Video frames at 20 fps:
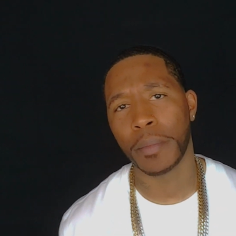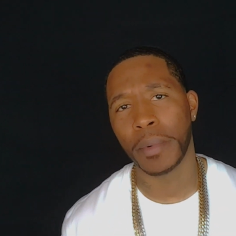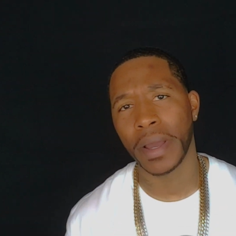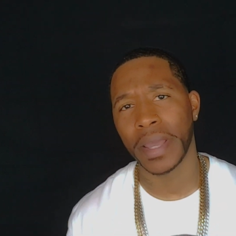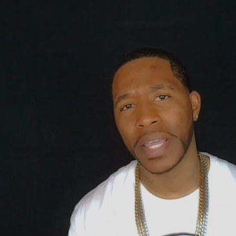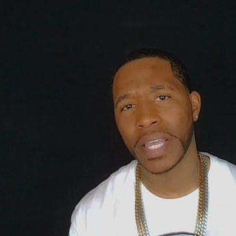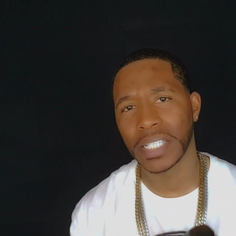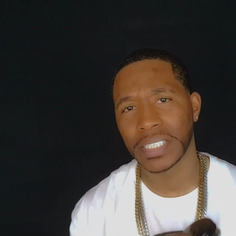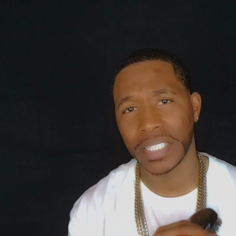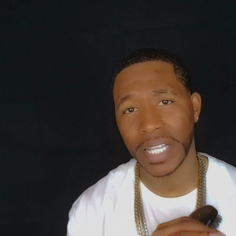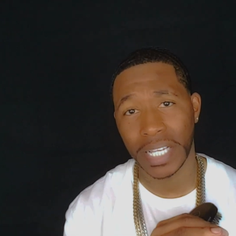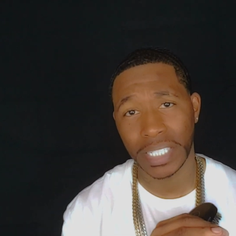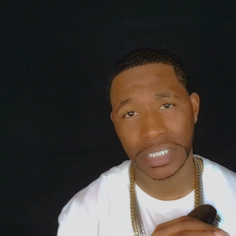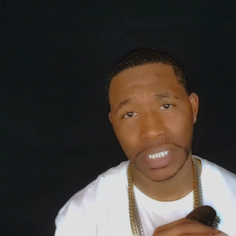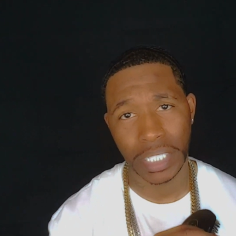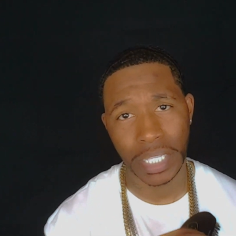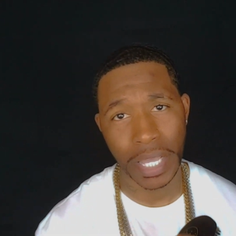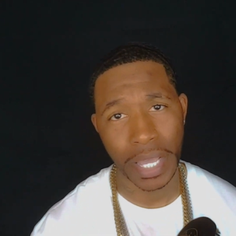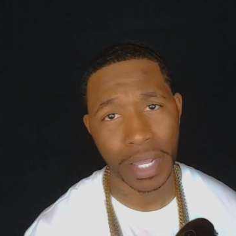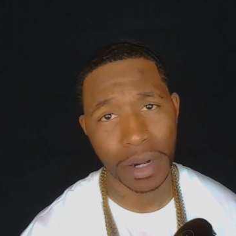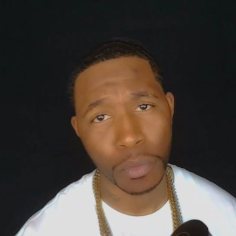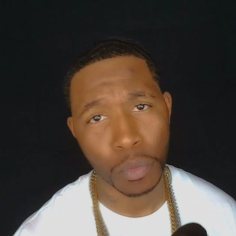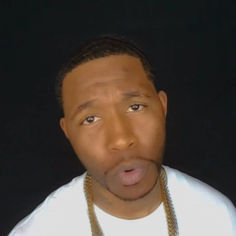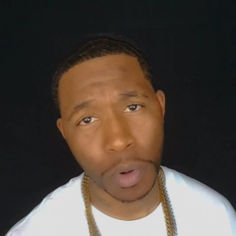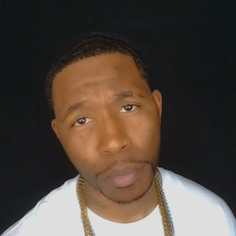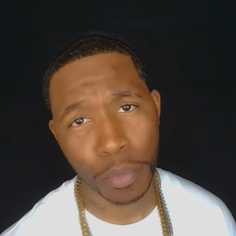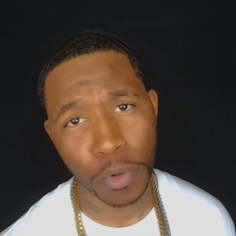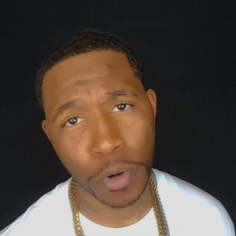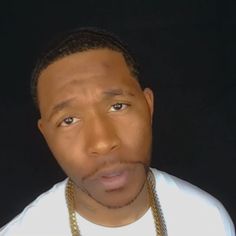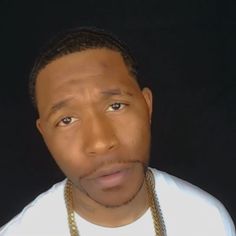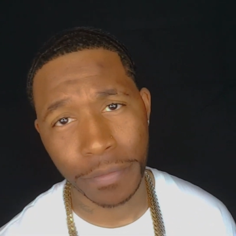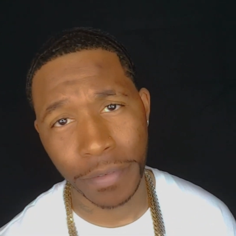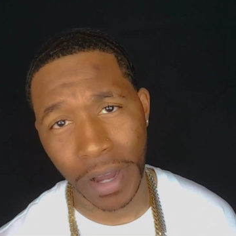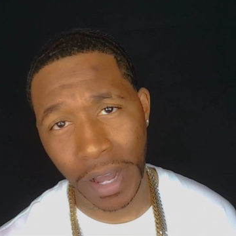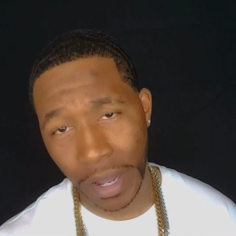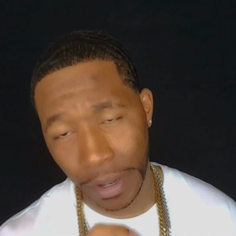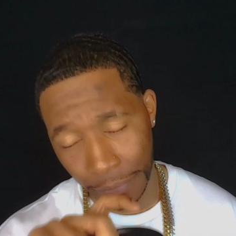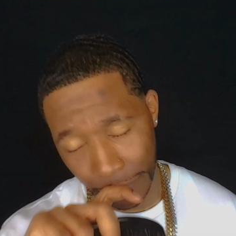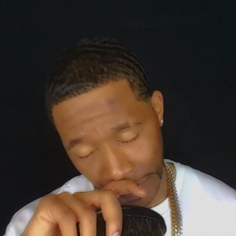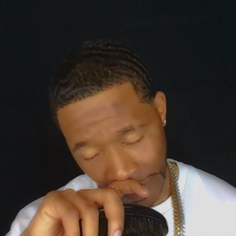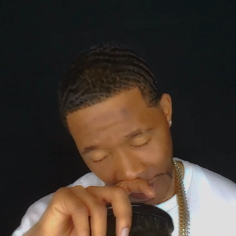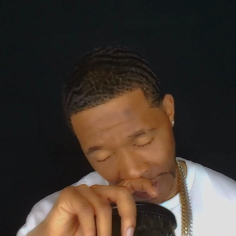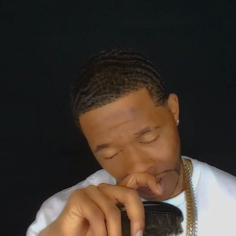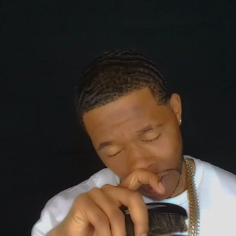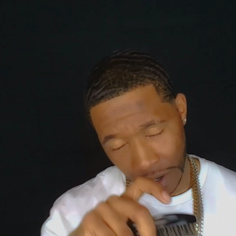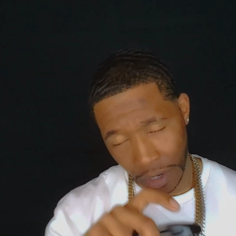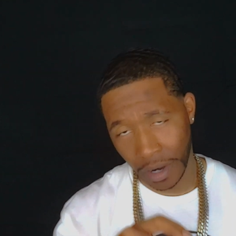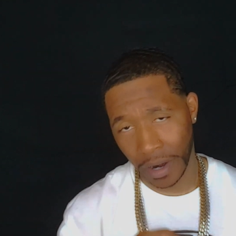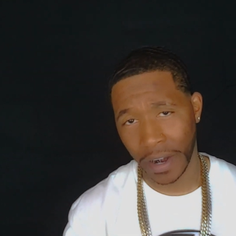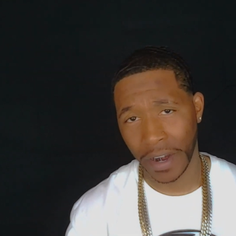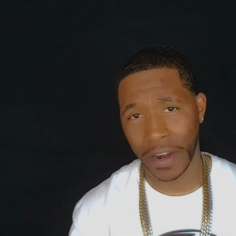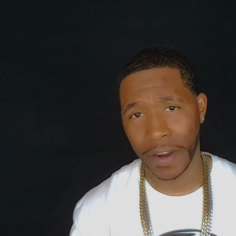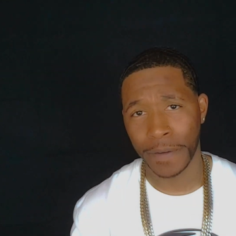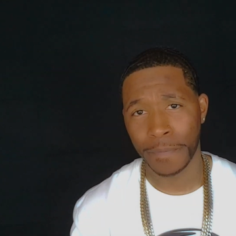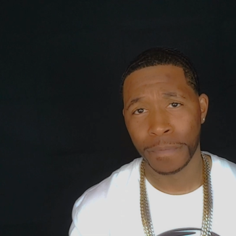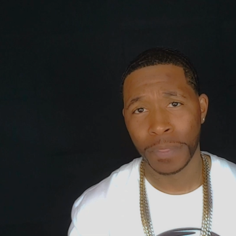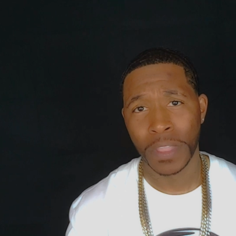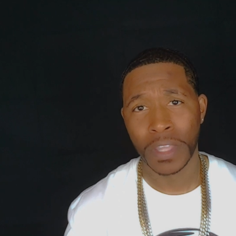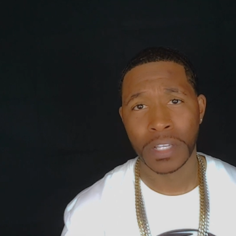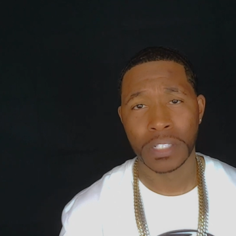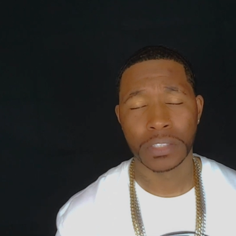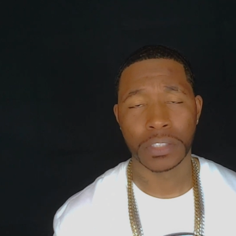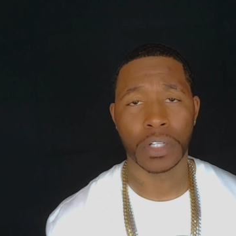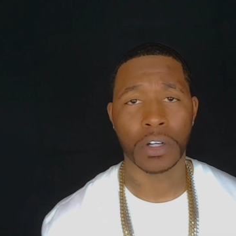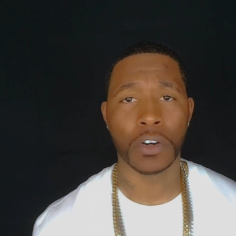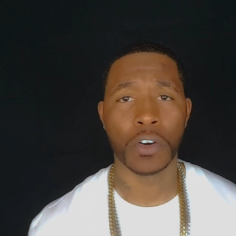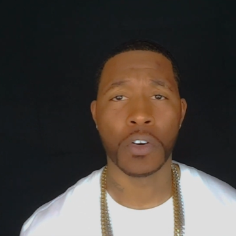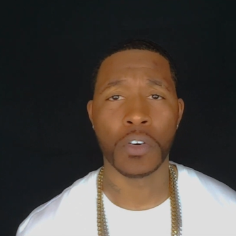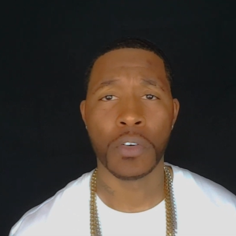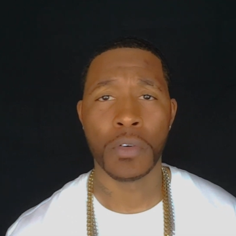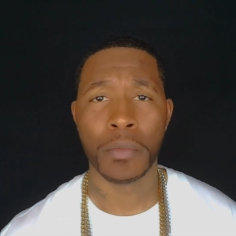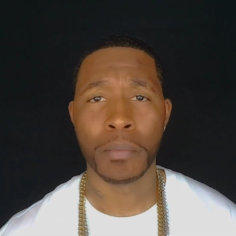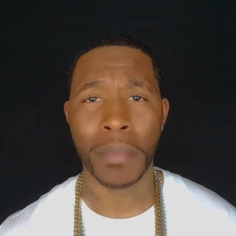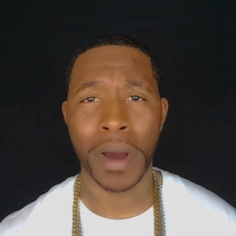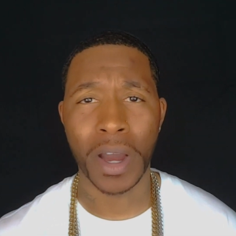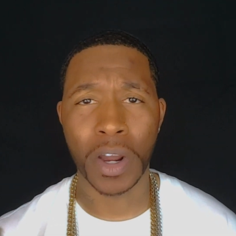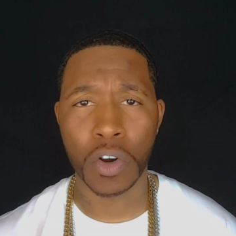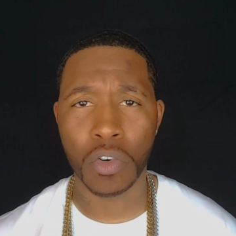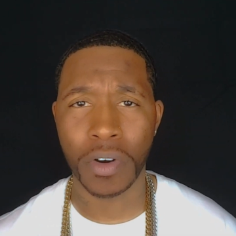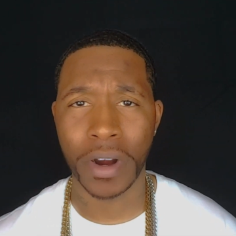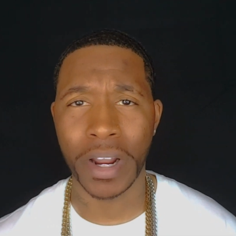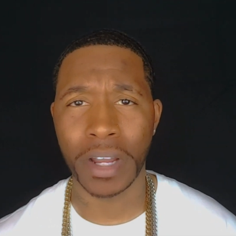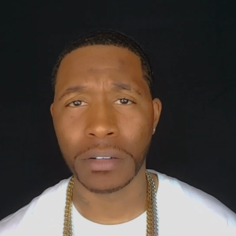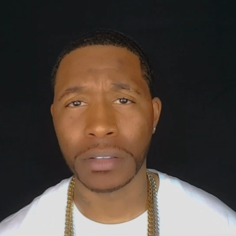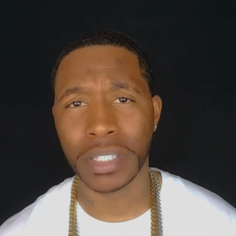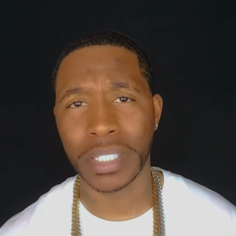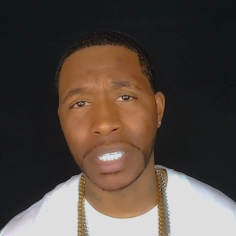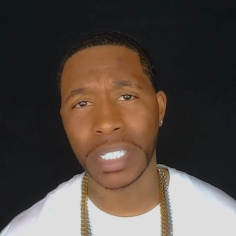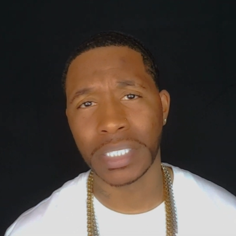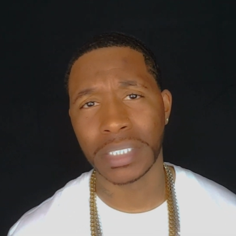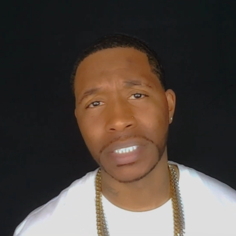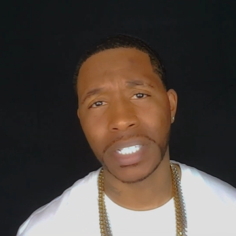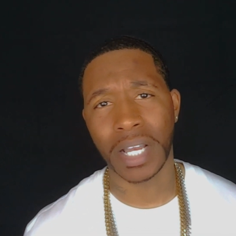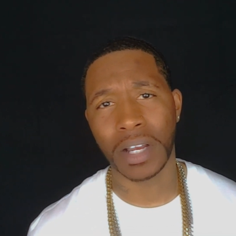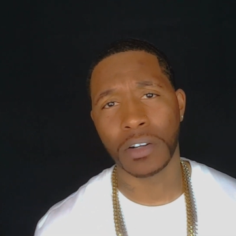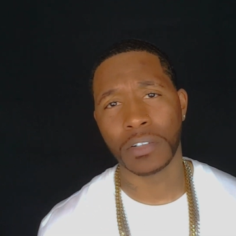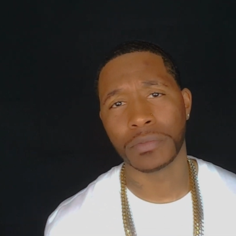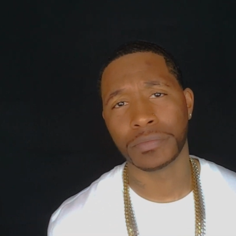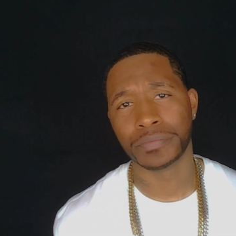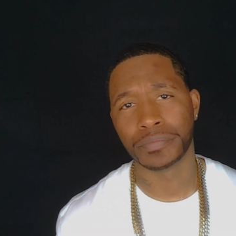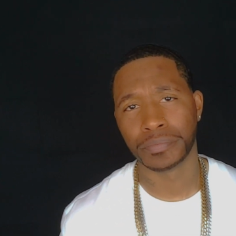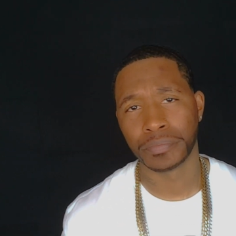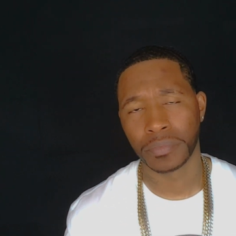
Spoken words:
My hair is actually at a 1.5. All right, so my crown thins out,